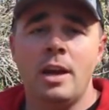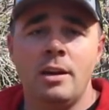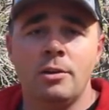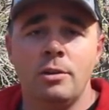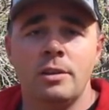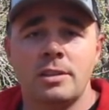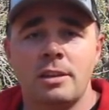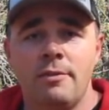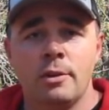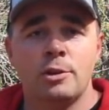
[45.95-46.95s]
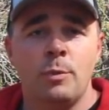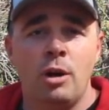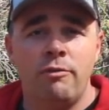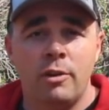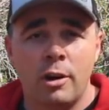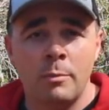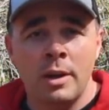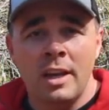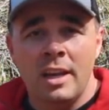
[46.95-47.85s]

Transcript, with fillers: out here doing this stuff on a small farm,